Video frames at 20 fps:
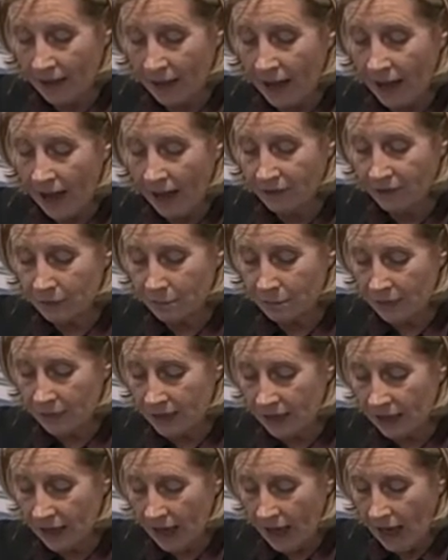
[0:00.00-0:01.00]
Having
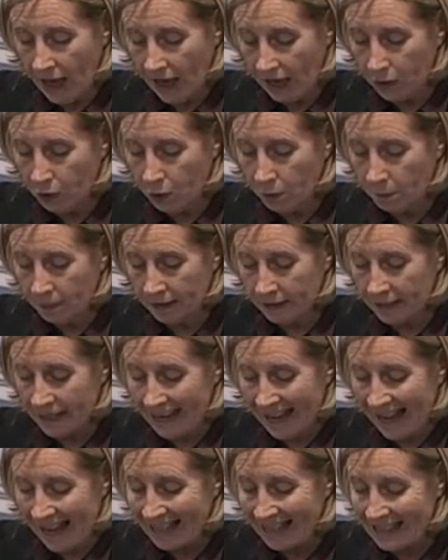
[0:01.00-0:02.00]
been an openly
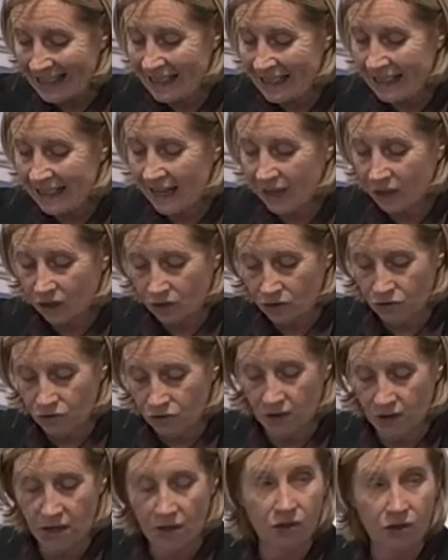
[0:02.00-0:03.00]
anti-gay
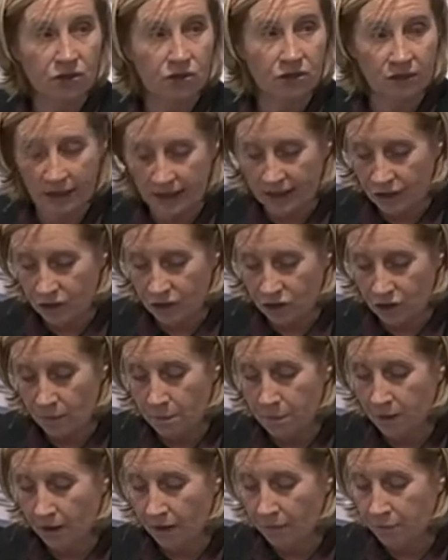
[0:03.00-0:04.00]
country under the leadership
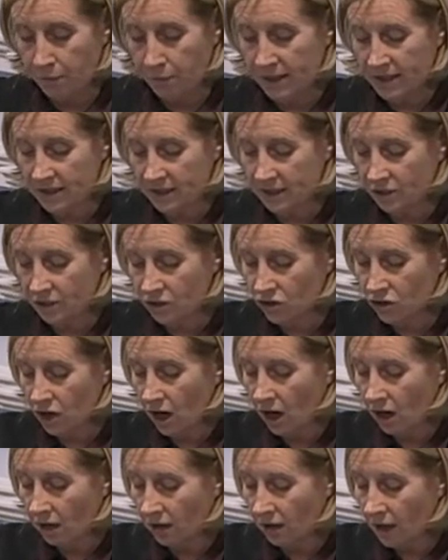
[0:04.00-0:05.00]
of President
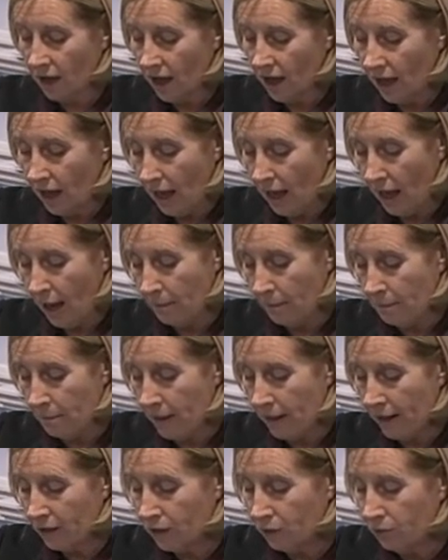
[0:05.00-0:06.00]
John
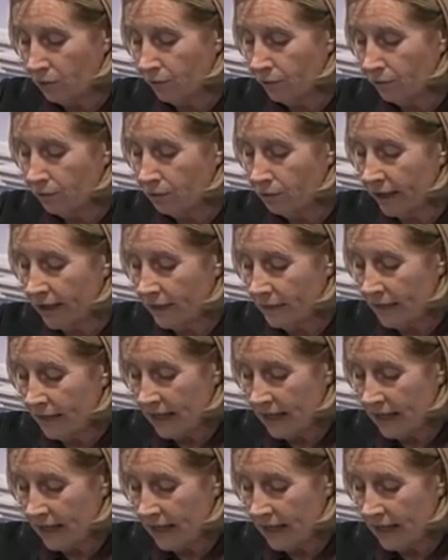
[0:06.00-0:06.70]
Magufuli,